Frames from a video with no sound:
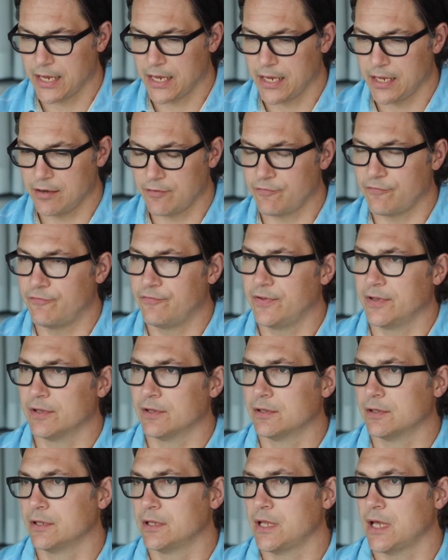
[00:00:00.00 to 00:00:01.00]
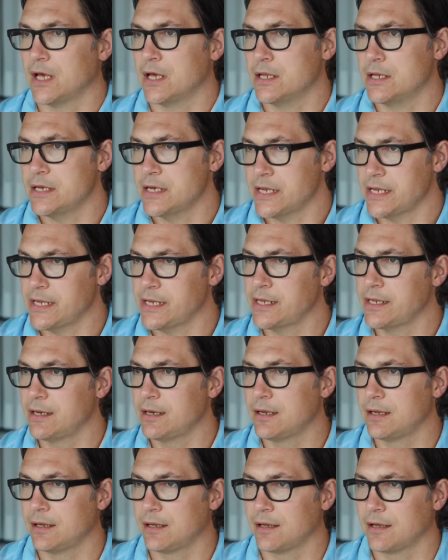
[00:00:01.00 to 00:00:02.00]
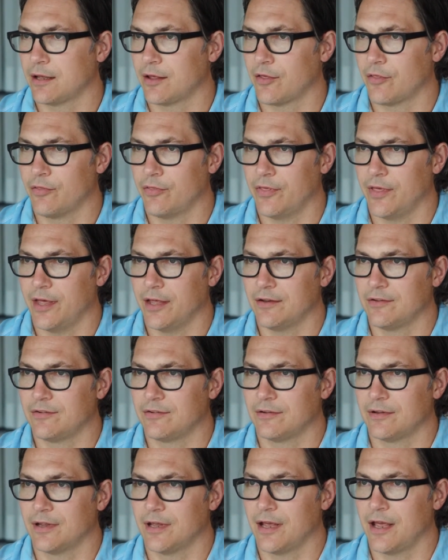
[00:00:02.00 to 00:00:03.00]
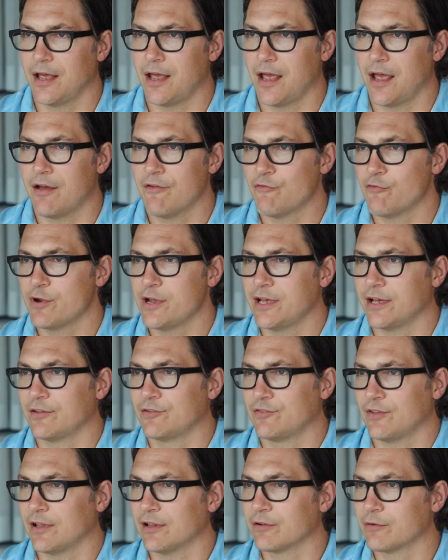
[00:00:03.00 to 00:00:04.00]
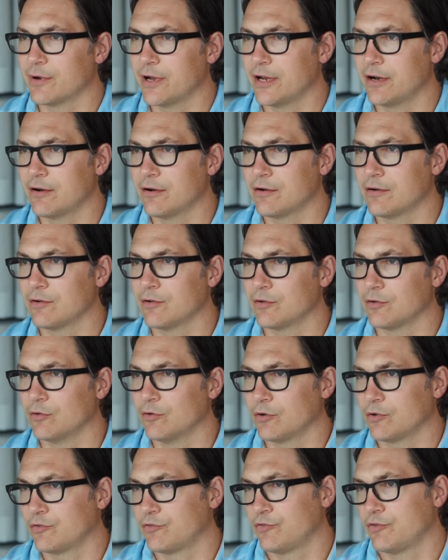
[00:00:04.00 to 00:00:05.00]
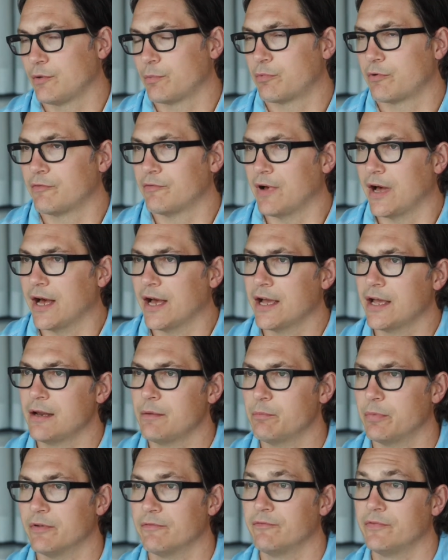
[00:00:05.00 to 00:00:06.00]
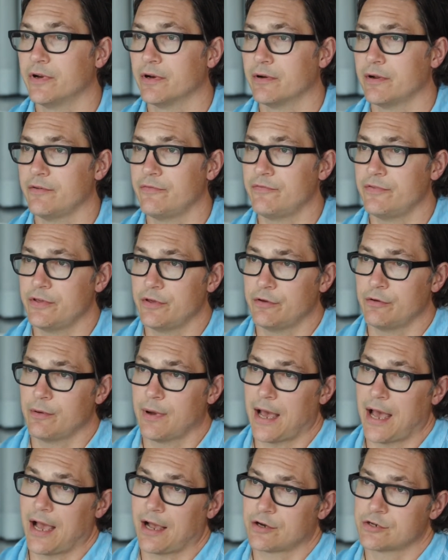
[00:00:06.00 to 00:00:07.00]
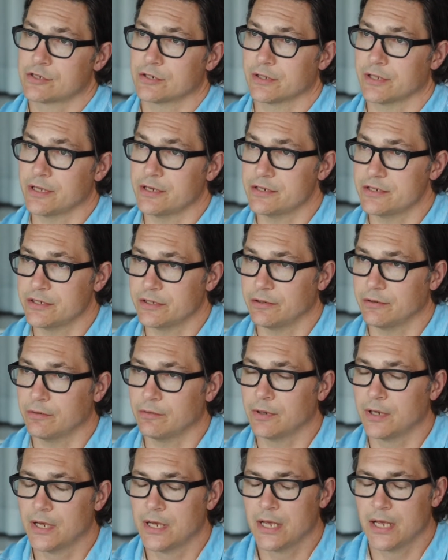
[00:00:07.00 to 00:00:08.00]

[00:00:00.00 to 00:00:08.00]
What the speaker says: it filled a need that every accelerator looks to provide, but very few actually do.